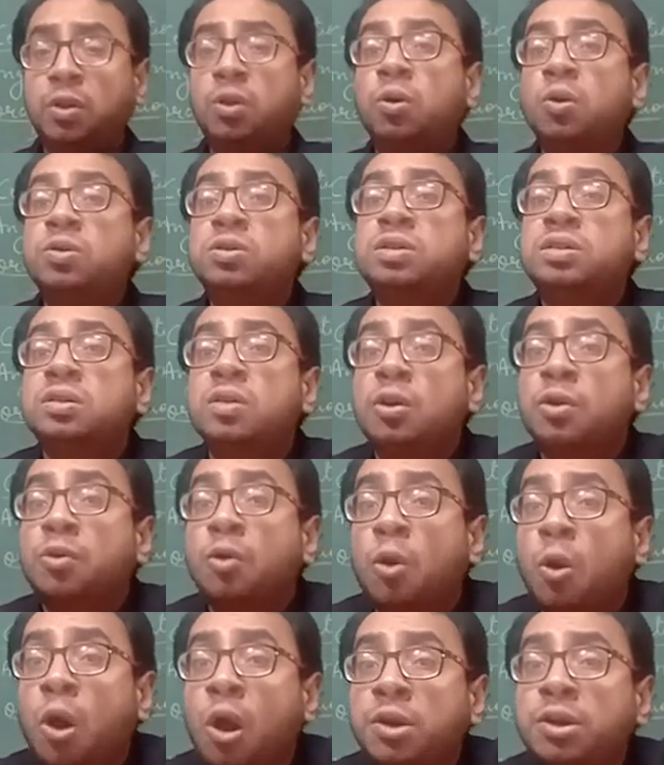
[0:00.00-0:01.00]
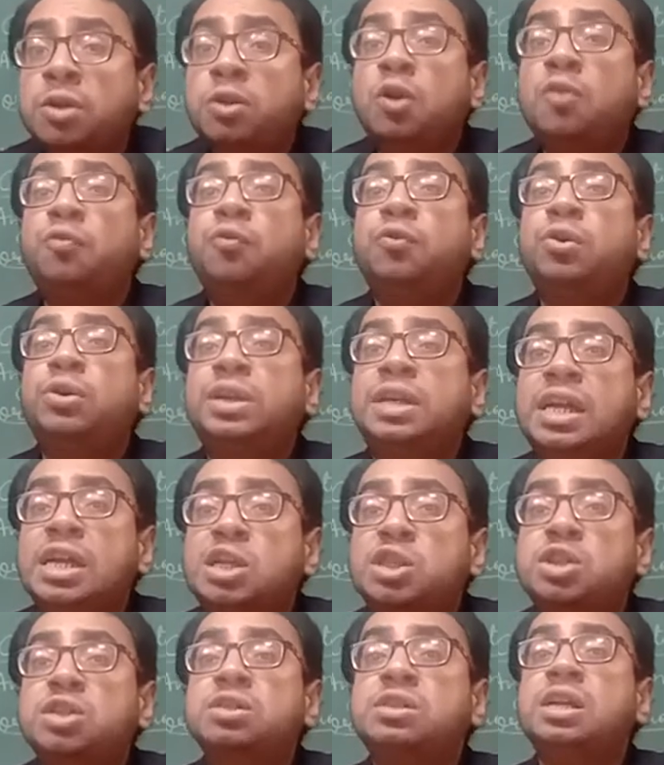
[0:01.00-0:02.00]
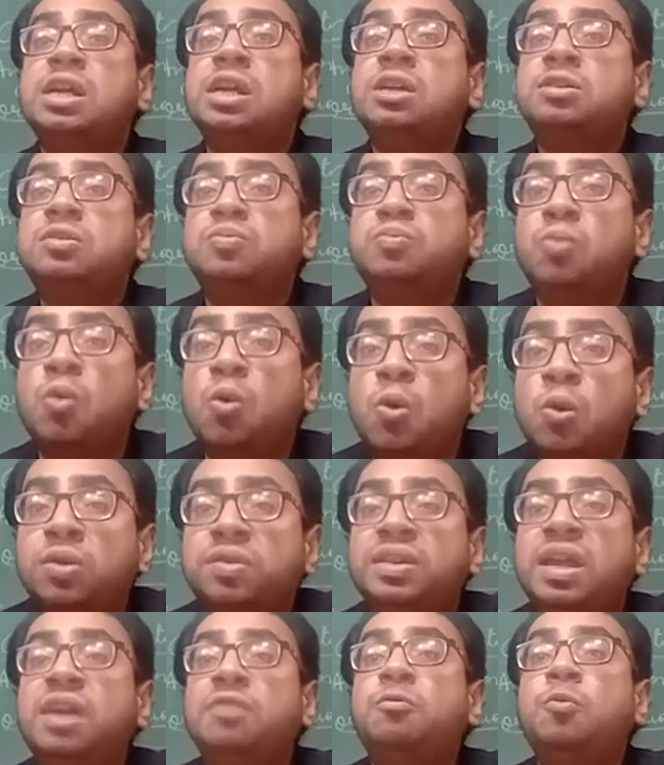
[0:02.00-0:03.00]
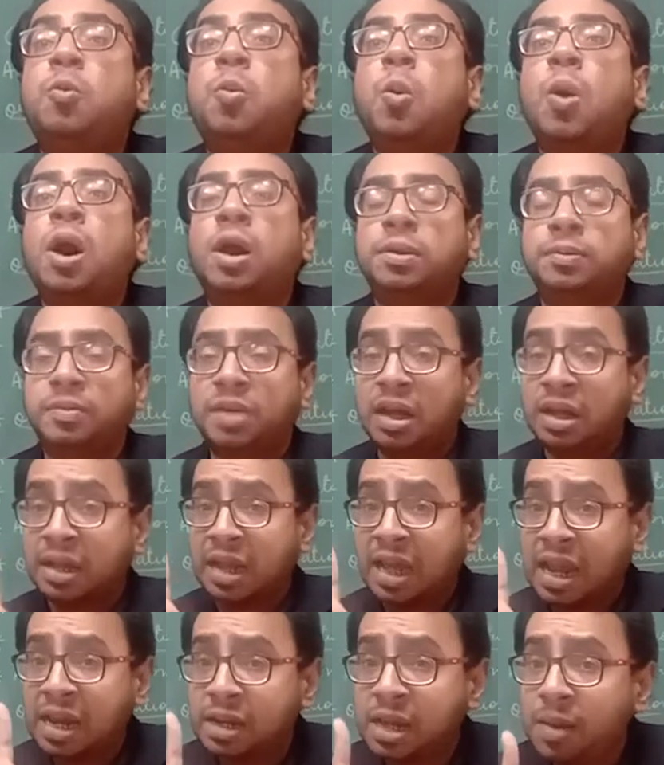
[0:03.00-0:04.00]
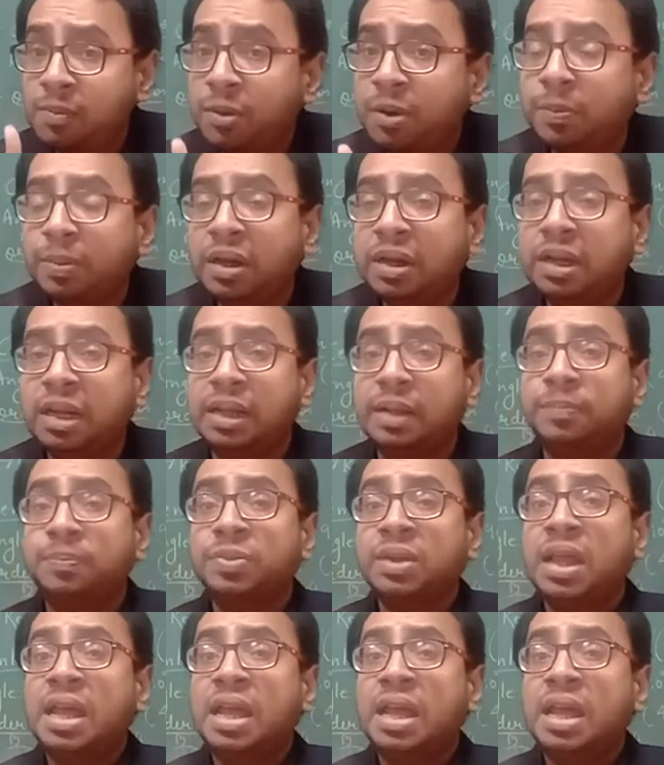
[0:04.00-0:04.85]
whose order of rotation is more than 1. Again I am repeating.